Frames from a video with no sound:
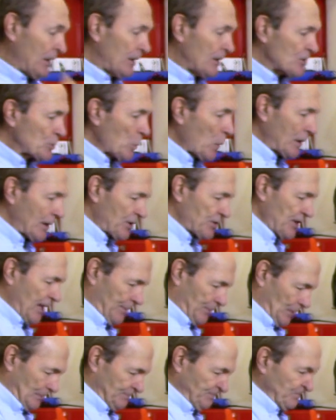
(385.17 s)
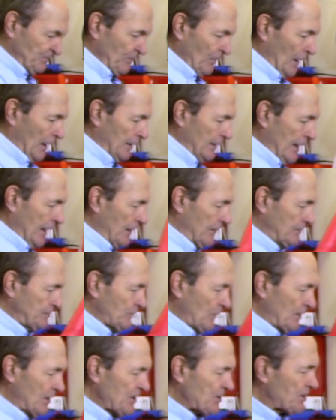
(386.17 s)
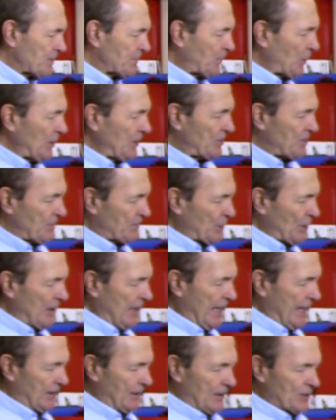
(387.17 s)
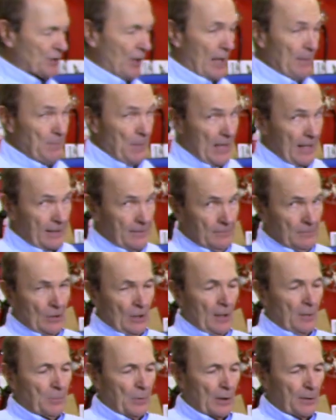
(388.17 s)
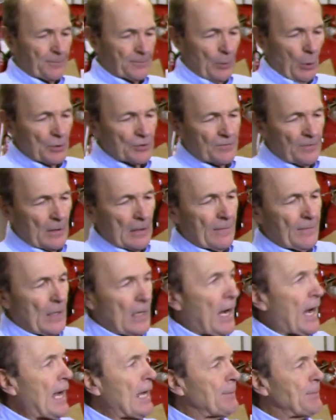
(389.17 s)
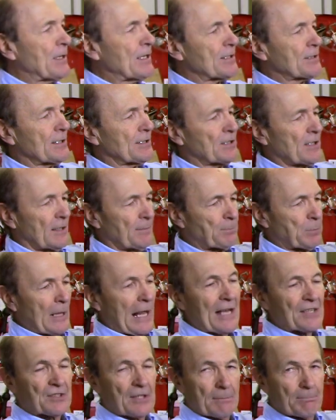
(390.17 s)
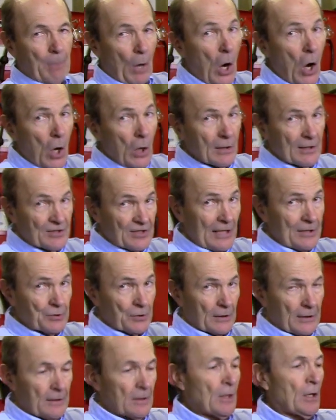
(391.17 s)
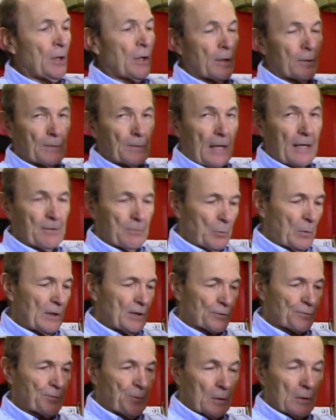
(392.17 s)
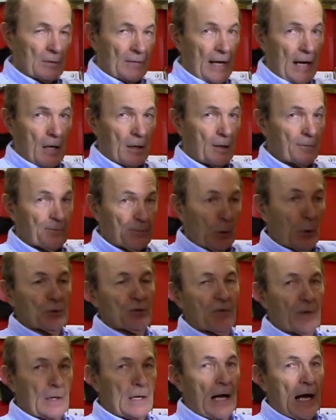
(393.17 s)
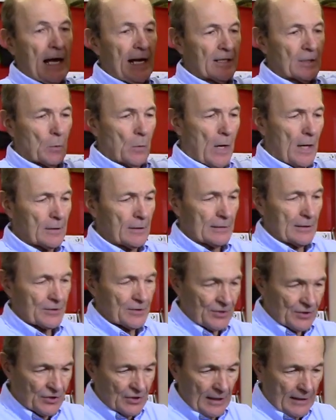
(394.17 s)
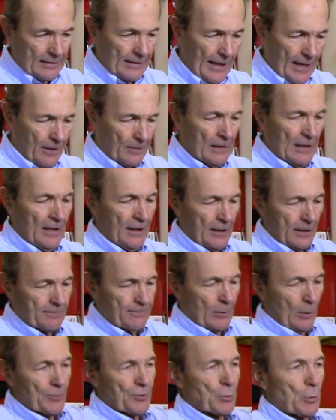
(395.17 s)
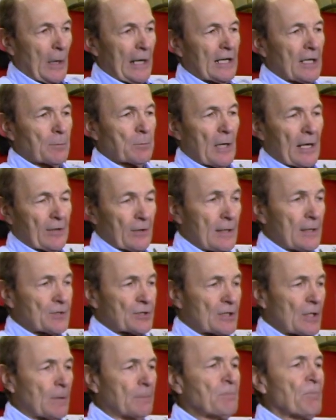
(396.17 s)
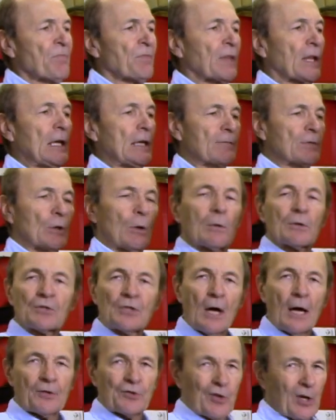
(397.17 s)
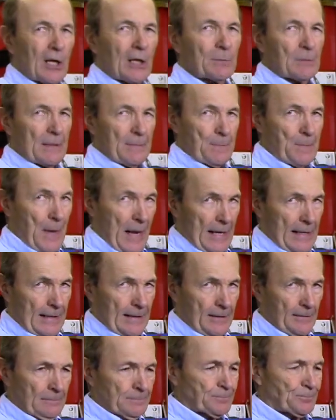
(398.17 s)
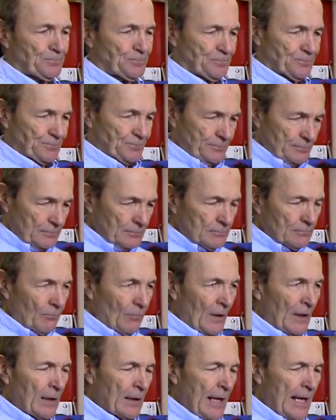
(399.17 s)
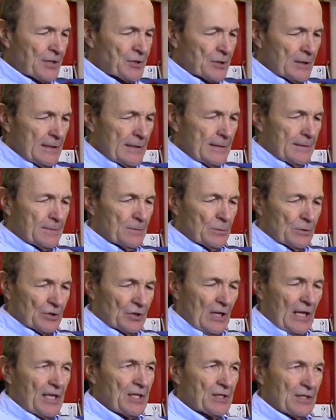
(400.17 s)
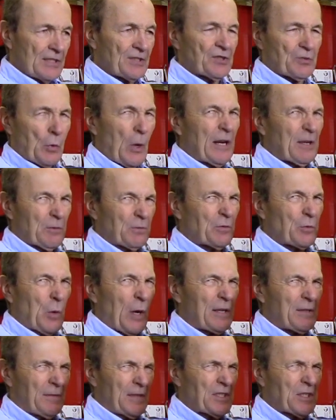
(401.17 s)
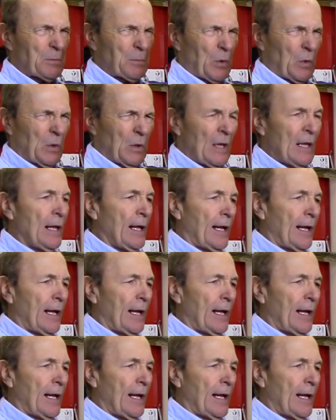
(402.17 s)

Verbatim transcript: Here's one example. Now, this is pretty, pretty handy. It's not big, but it floats very, very high because it's a plastic ball, essentially. And when it's full of air, it floats very high in the water. It doesn't sink down. It floats right up like this. So even though it's not terribly big, it actually stays, it's quite quite visible.